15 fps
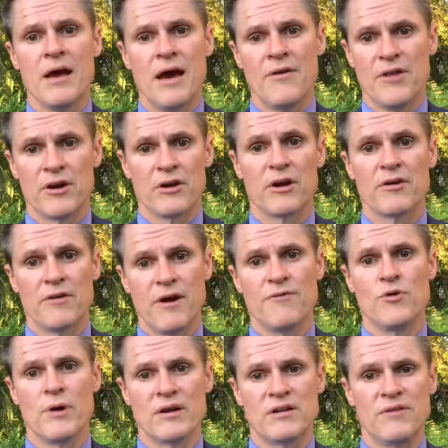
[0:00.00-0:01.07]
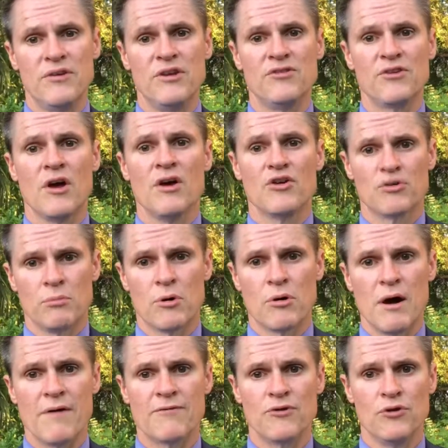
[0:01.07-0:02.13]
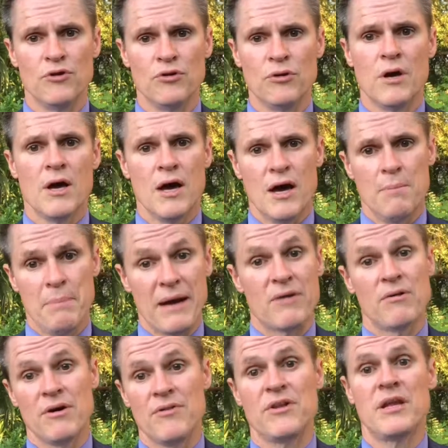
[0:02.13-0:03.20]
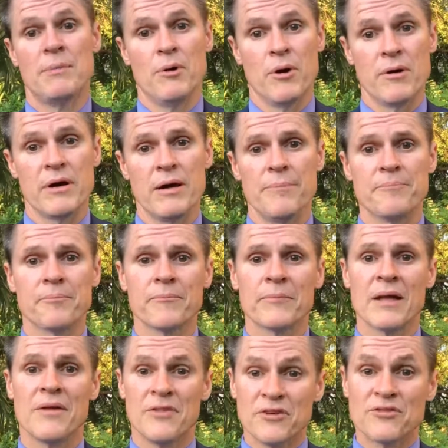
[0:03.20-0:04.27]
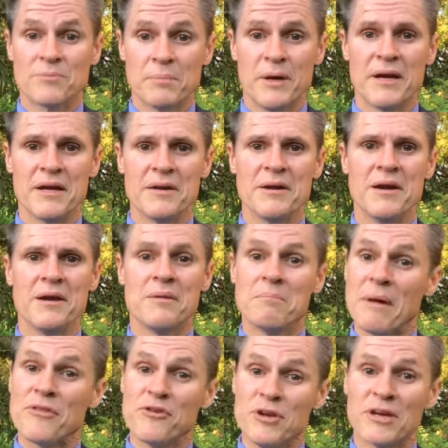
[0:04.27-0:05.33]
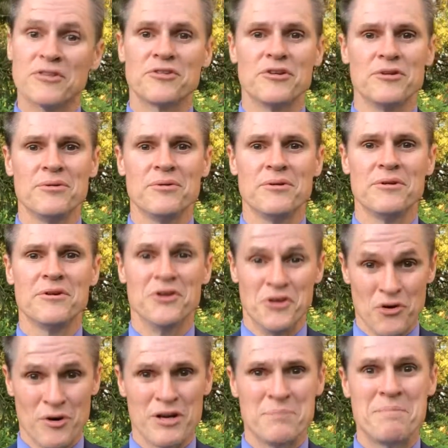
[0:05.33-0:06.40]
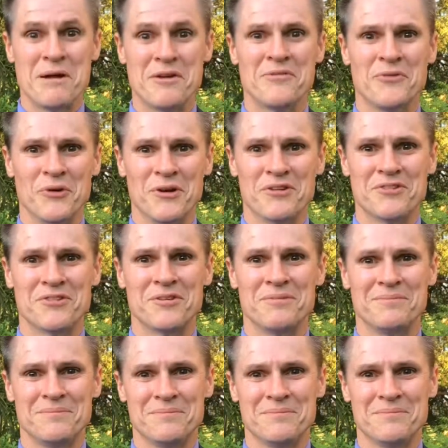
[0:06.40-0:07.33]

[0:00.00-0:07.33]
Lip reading: And then I've got a few activities tomorrow afternoon back around the Dubbo area. This has been Mathew Dickerson, your independent voice.